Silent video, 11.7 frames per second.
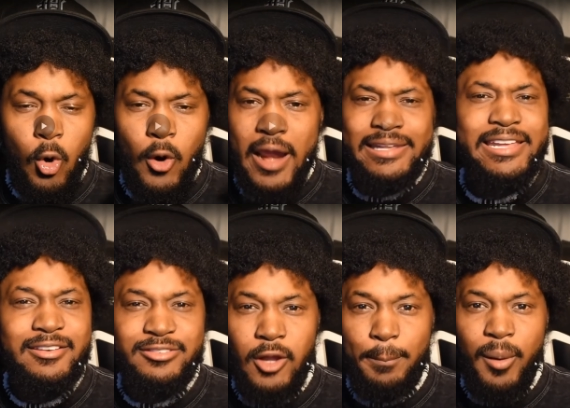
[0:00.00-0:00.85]
Or at
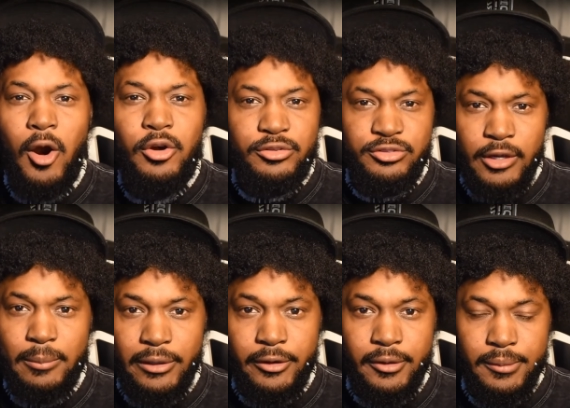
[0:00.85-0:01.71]
least a part
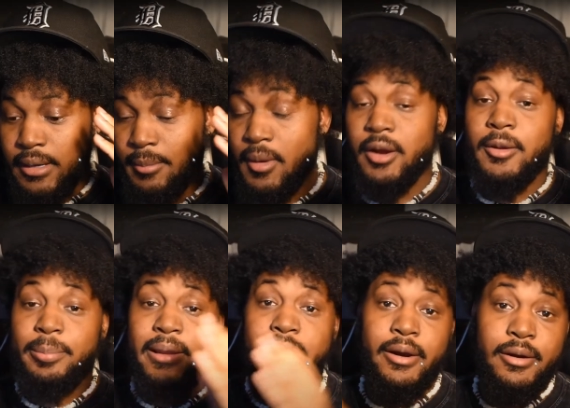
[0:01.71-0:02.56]
similar. Now,
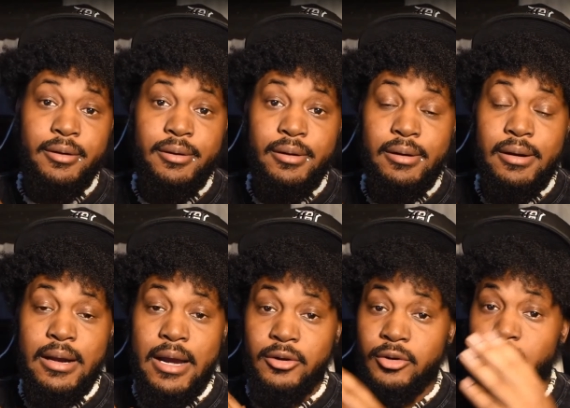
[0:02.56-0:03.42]
Markiplier,
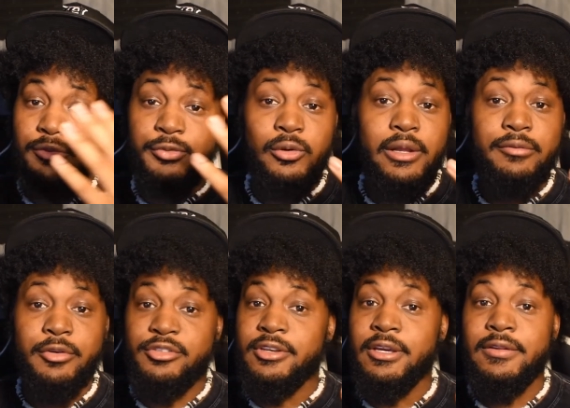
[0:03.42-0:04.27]
I don't know if you'll ever
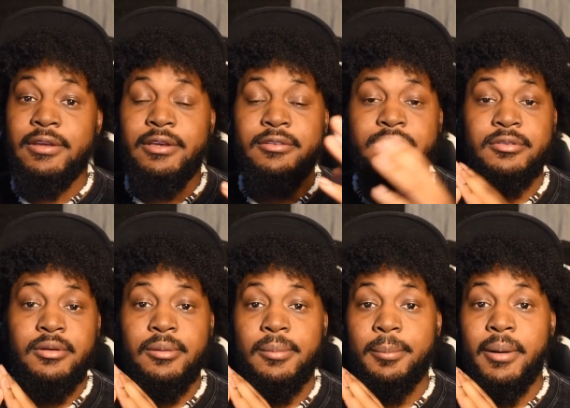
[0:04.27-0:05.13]
see this,
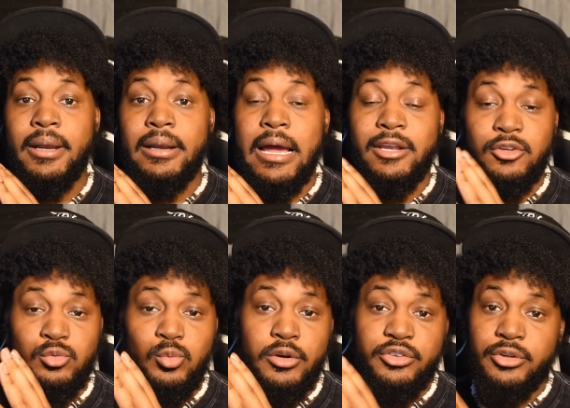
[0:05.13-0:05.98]
But I just
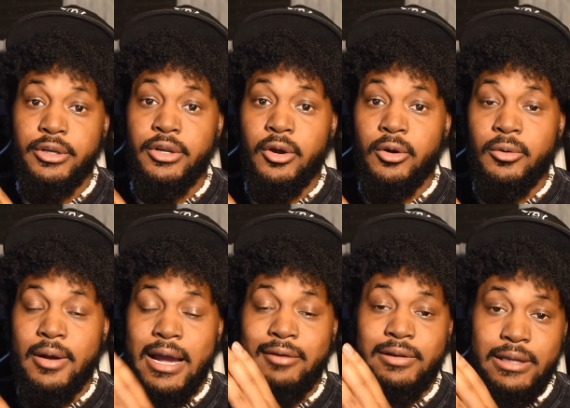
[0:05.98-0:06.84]
want you to know I
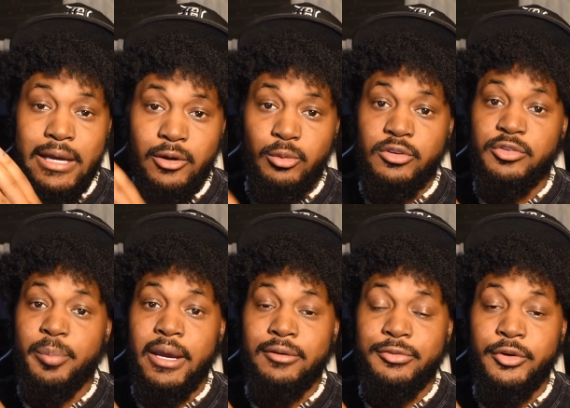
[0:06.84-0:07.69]
have a lot of
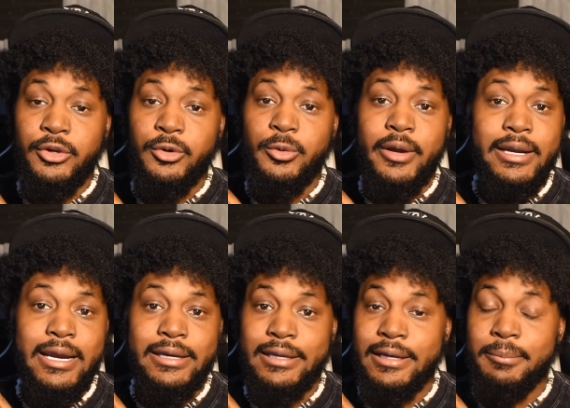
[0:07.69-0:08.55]
respect for you, and I
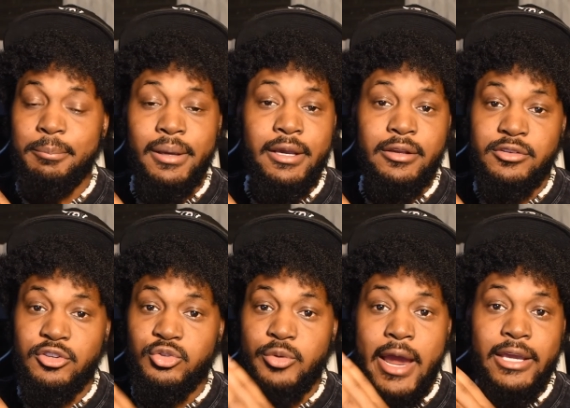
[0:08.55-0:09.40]
didn't mean to
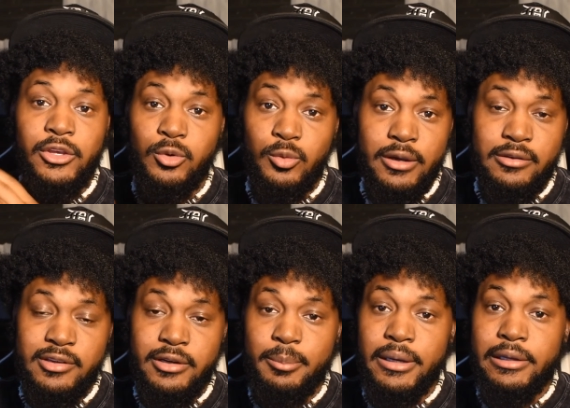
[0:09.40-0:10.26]
drag you into
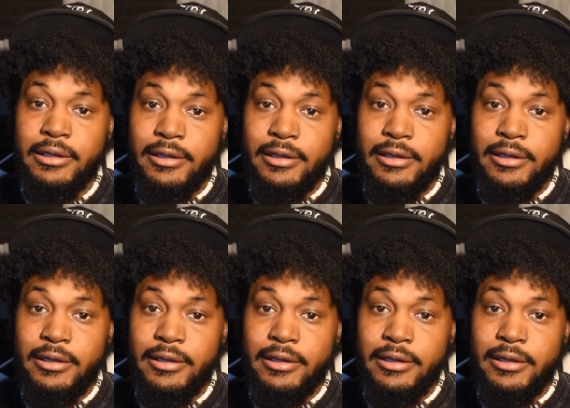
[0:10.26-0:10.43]
the middle of